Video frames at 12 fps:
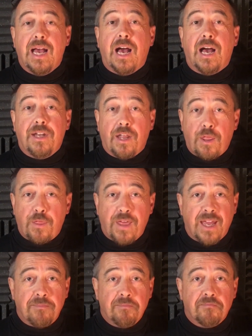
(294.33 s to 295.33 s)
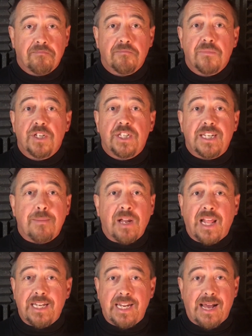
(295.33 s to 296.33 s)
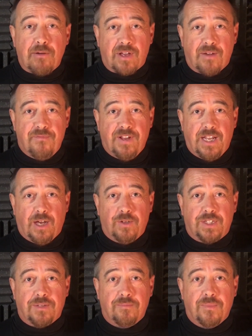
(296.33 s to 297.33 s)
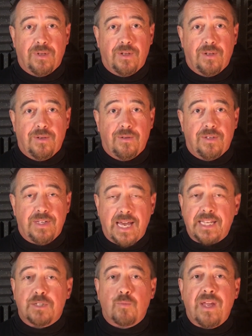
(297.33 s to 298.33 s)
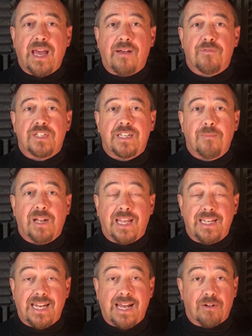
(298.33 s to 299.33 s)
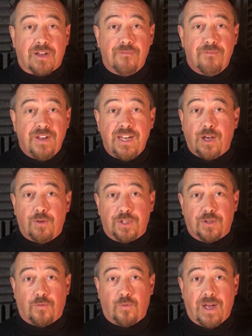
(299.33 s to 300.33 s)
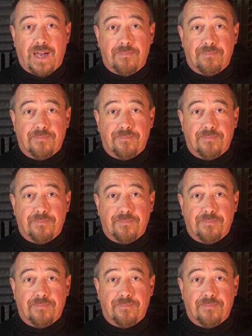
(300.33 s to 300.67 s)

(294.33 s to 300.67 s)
Another thing, simulated outcome videos. Yes, we have simulated outcome video software.